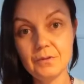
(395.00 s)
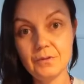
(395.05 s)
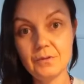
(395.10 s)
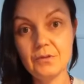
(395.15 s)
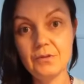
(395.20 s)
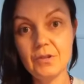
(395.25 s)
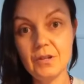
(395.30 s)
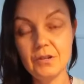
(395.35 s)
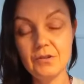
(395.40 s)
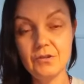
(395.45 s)

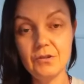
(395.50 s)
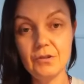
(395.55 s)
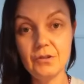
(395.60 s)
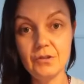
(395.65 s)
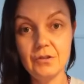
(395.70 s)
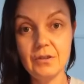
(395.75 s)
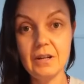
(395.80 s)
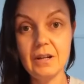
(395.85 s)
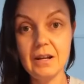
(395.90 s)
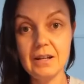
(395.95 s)
changing
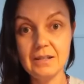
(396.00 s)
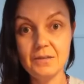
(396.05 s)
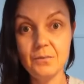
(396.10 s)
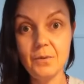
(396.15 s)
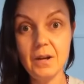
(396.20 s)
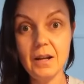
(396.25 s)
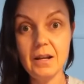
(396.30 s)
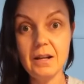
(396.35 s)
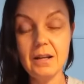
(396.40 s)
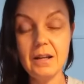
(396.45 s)
as
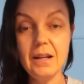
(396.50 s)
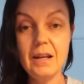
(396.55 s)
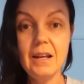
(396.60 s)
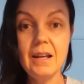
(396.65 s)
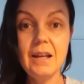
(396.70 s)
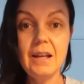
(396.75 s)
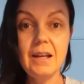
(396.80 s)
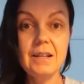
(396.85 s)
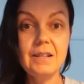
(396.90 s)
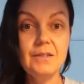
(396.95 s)
well.
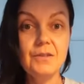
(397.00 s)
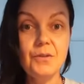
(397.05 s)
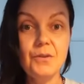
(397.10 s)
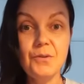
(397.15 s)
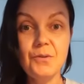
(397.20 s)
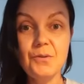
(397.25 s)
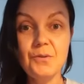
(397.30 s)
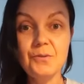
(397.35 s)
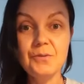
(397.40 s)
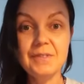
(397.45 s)

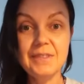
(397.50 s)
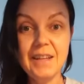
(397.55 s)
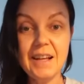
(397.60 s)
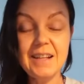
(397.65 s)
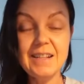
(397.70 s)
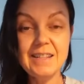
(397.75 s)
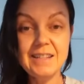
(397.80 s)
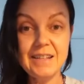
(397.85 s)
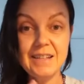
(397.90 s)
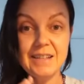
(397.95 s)
So
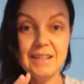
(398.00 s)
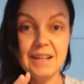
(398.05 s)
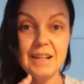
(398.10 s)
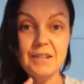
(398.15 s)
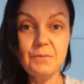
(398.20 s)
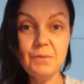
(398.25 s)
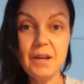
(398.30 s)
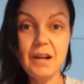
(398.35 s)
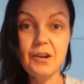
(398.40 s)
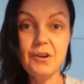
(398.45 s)
that's the that's
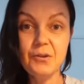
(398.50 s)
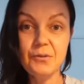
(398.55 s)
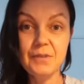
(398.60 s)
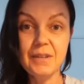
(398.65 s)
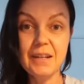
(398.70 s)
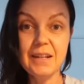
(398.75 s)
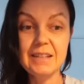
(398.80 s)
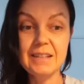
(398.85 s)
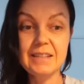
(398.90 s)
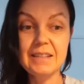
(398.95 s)
we are
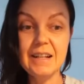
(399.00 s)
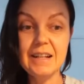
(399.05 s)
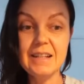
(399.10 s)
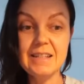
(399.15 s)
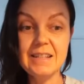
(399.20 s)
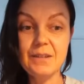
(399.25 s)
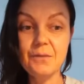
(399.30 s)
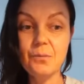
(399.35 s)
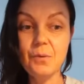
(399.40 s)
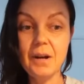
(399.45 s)
connected. That's
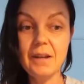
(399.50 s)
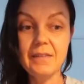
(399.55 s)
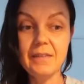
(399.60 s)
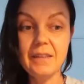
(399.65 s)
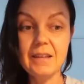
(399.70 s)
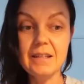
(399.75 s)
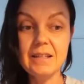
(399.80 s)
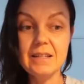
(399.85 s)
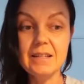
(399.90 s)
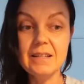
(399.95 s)
the
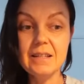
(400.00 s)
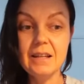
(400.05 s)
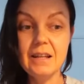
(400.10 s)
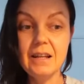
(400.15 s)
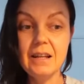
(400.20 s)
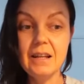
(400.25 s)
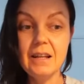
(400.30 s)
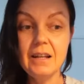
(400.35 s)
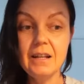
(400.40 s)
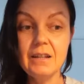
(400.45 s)
oneness.
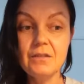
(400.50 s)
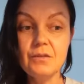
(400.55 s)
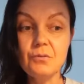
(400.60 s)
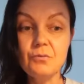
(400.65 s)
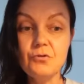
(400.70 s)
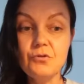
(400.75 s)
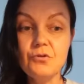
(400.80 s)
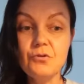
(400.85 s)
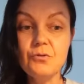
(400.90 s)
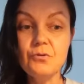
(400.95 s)
So
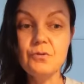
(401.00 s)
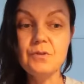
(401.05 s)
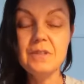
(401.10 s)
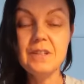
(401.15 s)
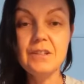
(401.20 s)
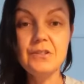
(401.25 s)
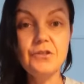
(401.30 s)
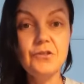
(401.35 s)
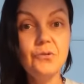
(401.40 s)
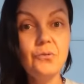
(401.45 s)
choose
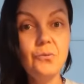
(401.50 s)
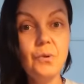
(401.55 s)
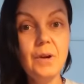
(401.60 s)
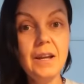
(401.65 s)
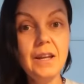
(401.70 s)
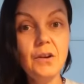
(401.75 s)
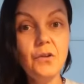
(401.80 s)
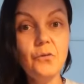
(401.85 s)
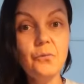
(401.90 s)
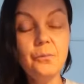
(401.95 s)
the new
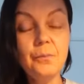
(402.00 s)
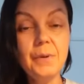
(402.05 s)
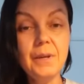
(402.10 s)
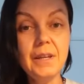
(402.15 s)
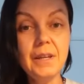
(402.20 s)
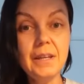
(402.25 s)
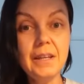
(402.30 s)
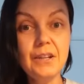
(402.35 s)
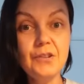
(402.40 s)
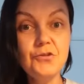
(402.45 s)
way of
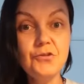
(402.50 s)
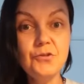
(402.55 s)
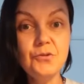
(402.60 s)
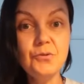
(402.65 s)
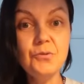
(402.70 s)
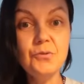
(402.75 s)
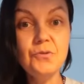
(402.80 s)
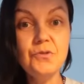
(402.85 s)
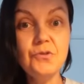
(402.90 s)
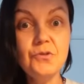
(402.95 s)
being.
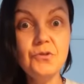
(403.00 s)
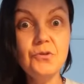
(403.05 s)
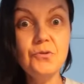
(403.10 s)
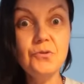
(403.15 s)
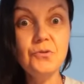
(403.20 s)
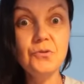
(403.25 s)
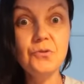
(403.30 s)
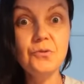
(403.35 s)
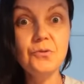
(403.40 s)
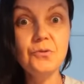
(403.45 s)
Choose new
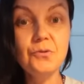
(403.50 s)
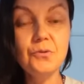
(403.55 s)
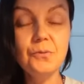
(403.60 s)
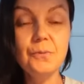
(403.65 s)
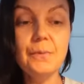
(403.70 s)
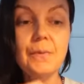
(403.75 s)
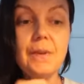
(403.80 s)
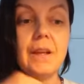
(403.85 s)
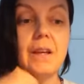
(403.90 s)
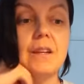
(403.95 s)

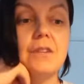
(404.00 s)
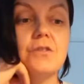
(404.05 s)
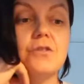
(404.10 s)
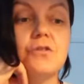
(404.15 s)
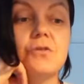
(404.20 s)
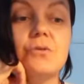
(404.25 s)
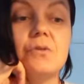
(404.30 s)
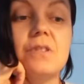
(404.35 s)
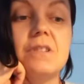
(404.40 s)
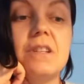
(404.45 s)
you.
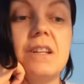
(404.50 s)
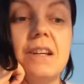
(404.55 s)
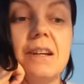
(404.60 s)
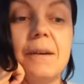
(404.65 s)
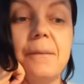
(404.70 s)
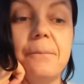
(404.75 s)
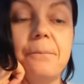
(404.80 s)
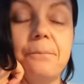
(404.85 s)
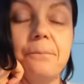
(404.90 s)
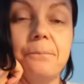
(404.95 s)
Choose
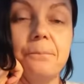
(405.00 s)
the